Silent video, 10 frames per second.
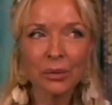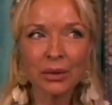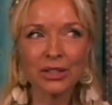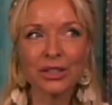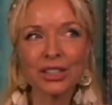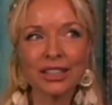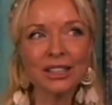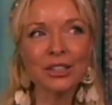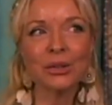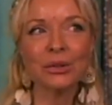we just
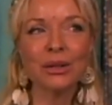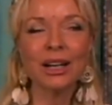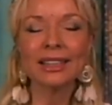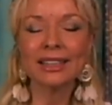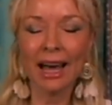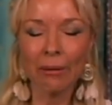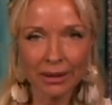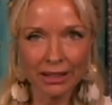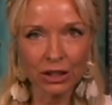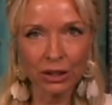need to
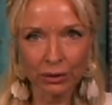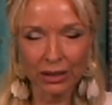tap into